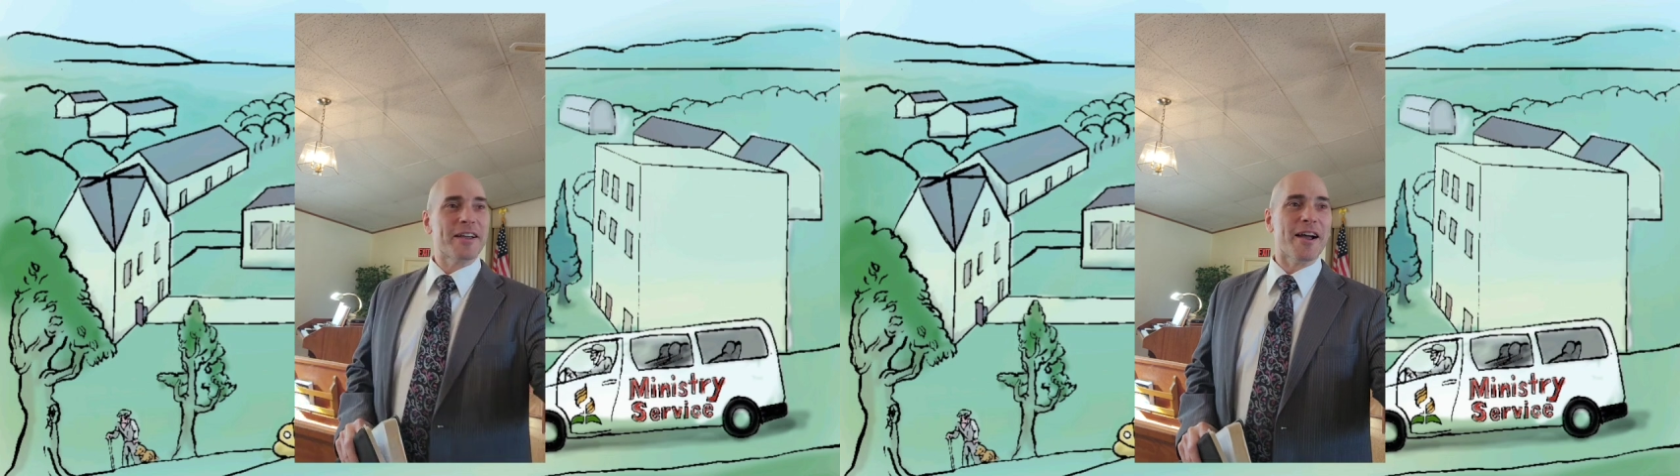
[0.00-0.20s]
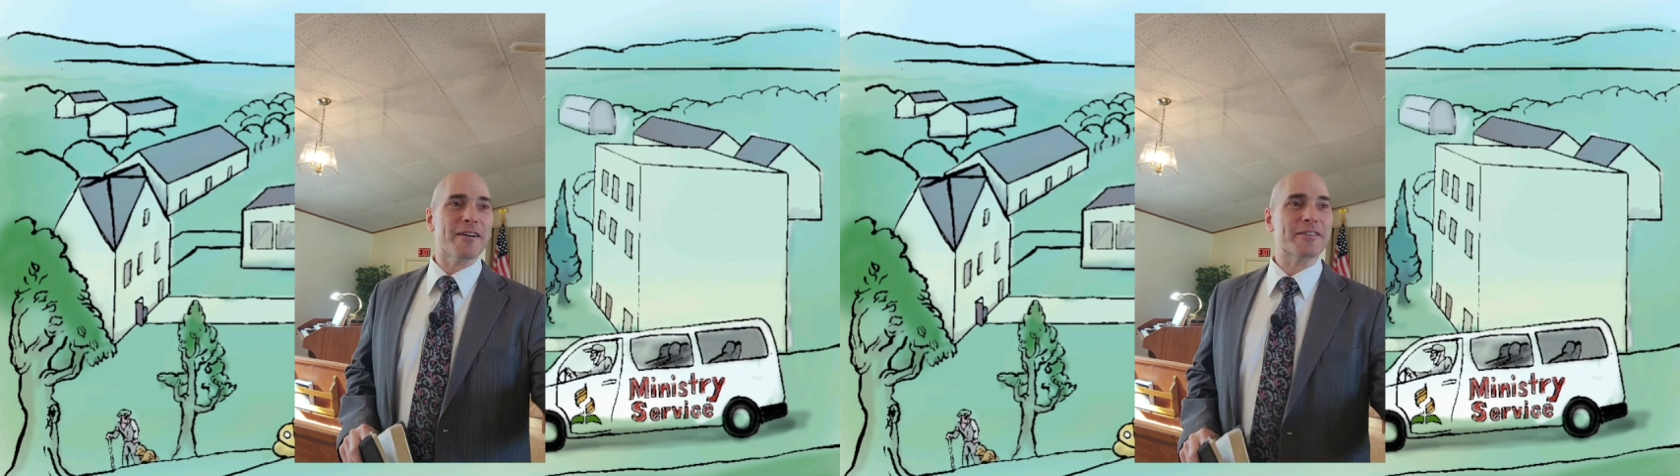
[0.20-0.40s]

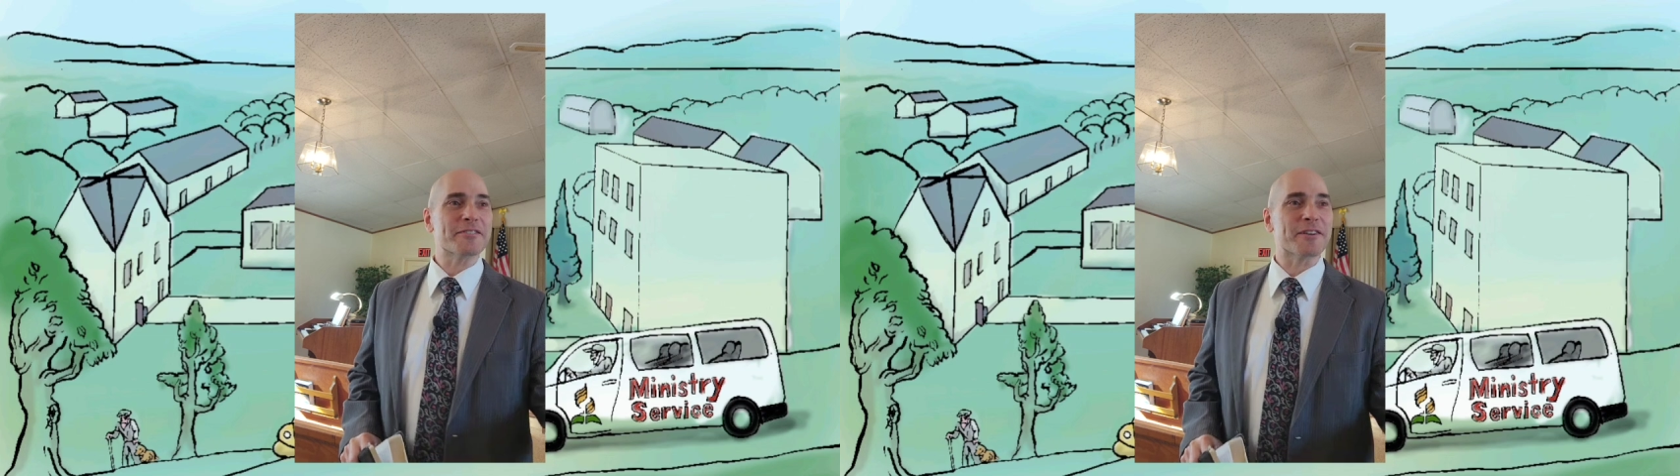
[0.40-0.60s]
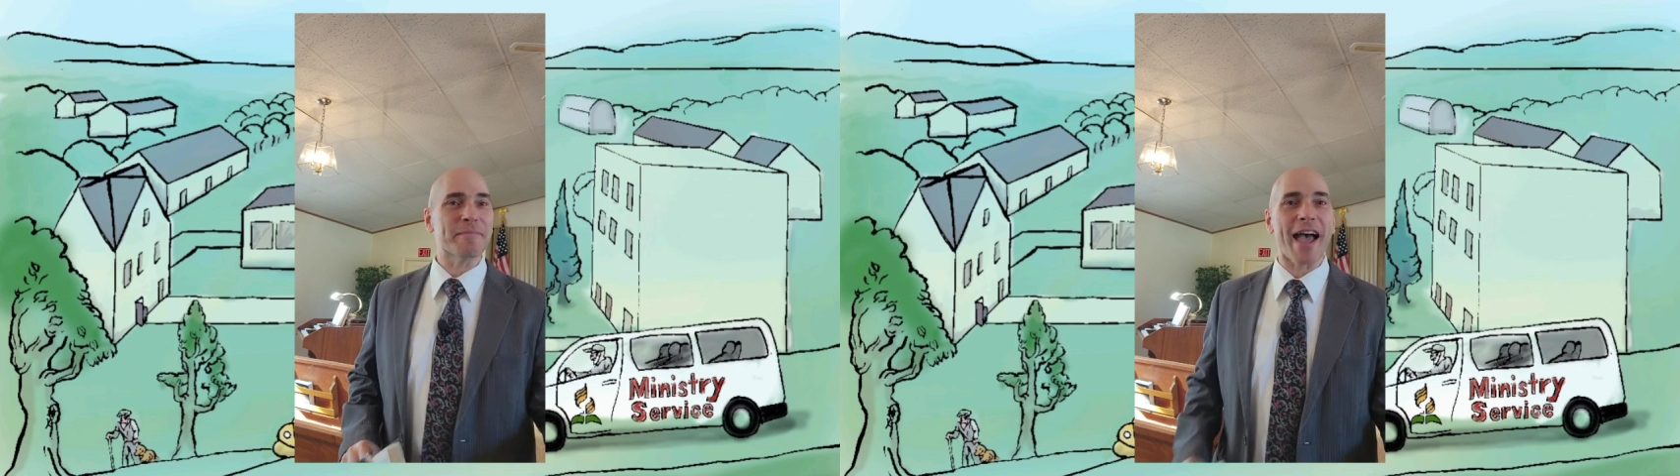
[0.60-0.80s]

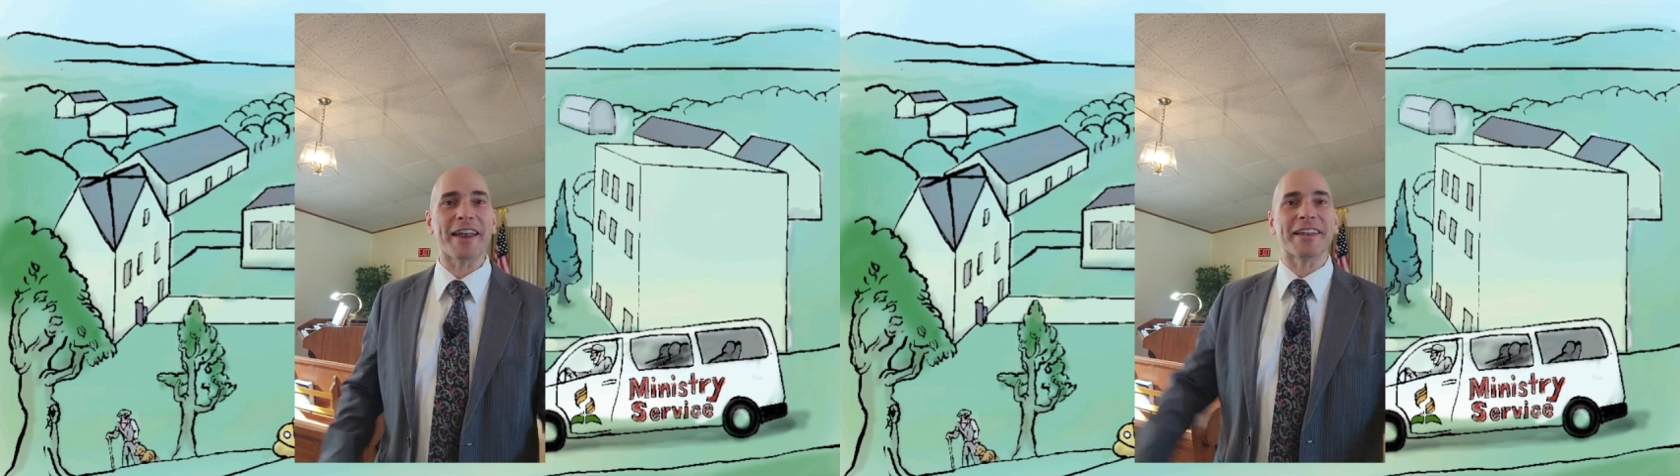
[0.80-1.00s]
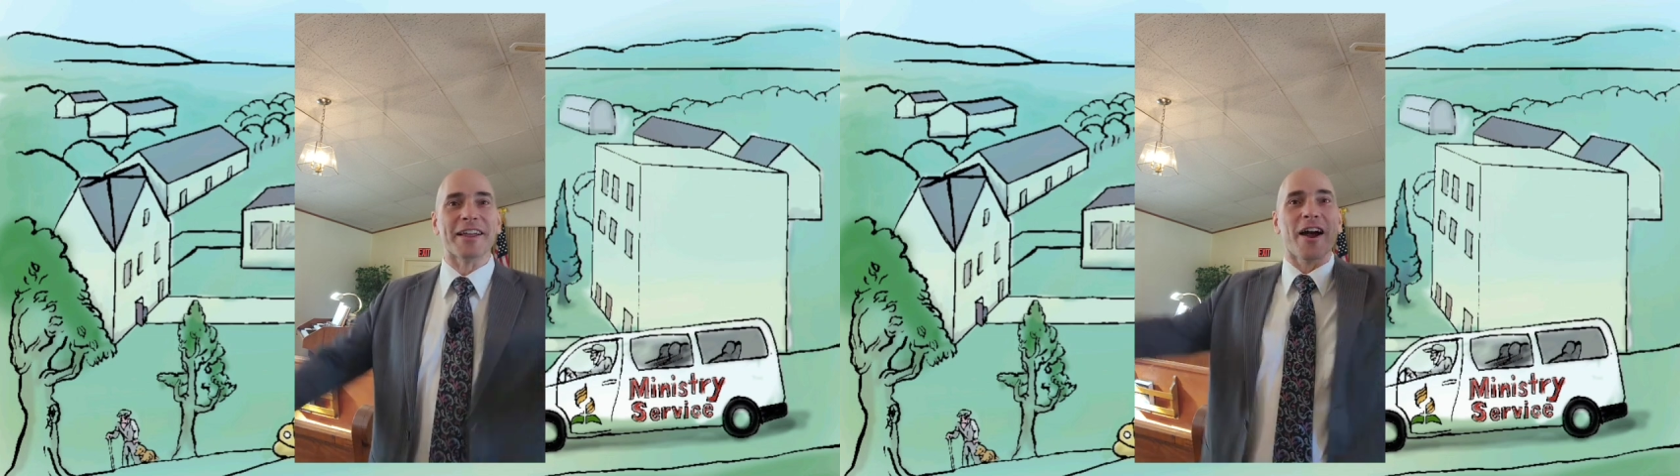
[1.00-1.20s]
orange come out
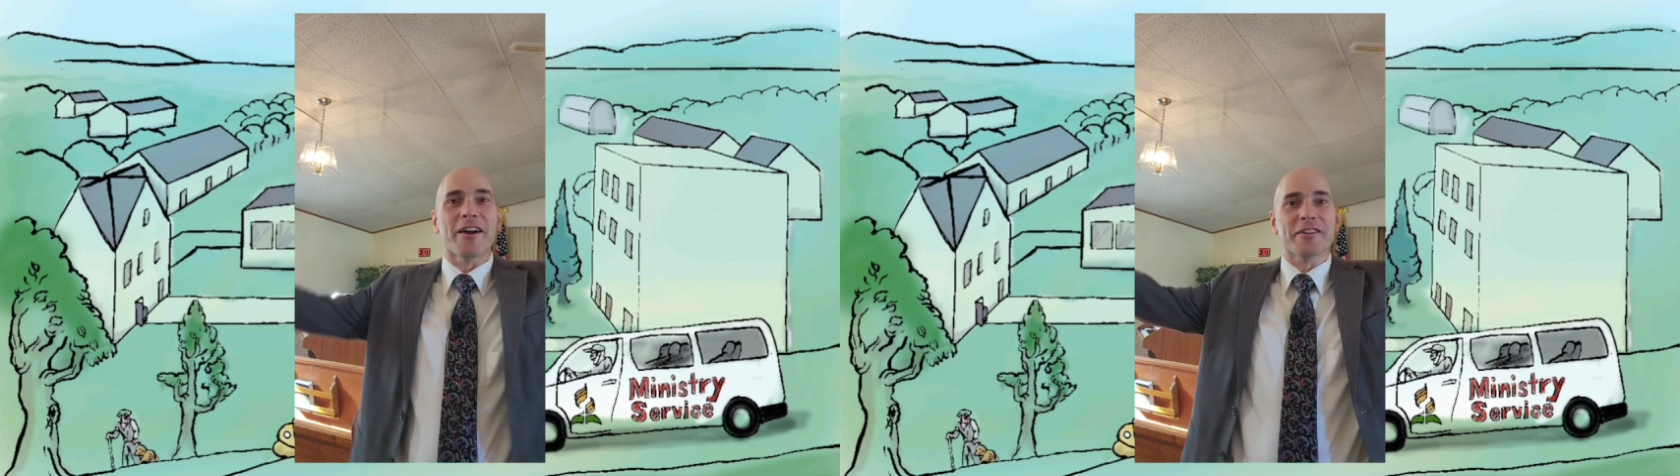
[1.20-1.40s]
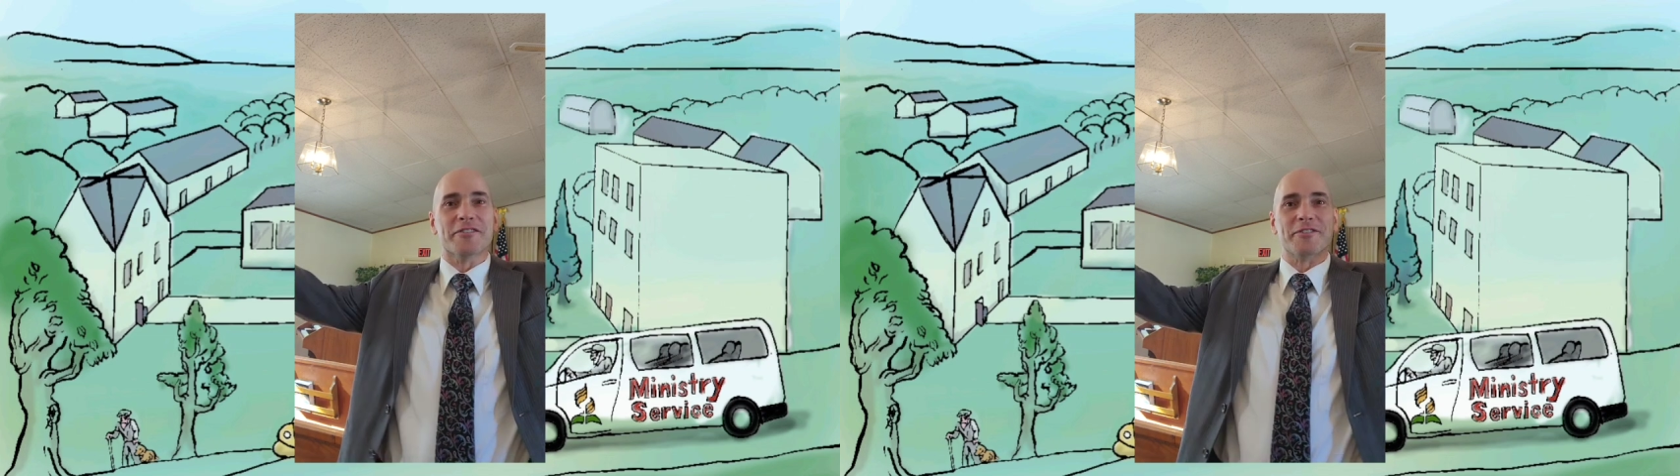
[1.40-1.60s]
of the
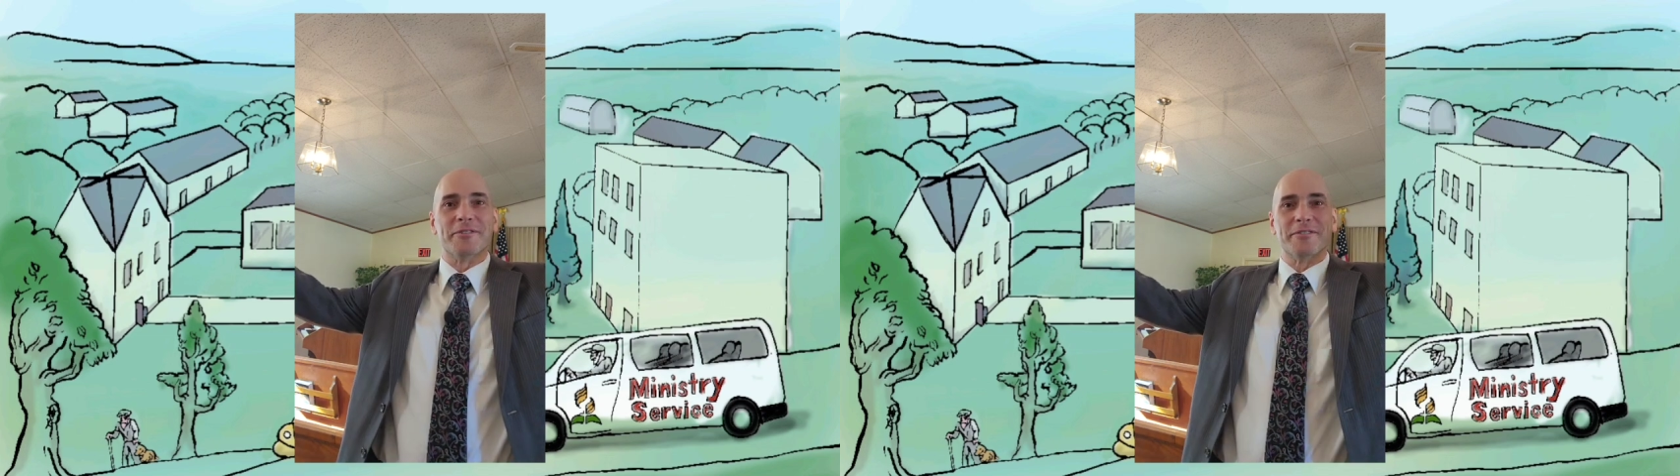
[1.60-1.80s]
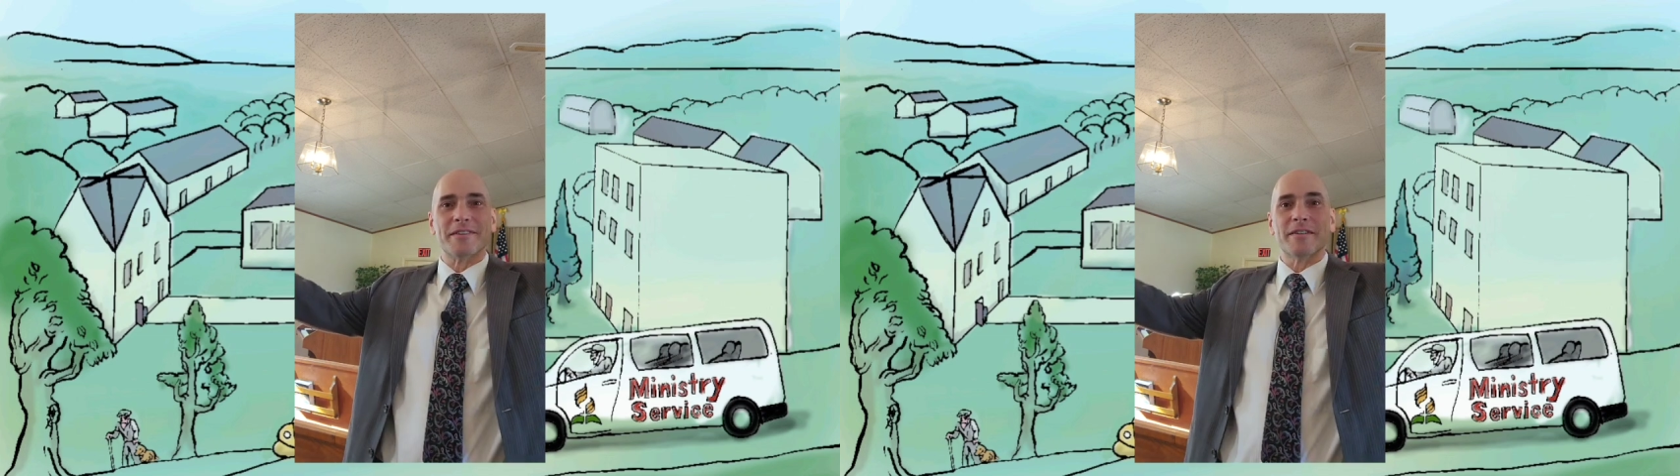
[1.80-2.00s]
orange juice?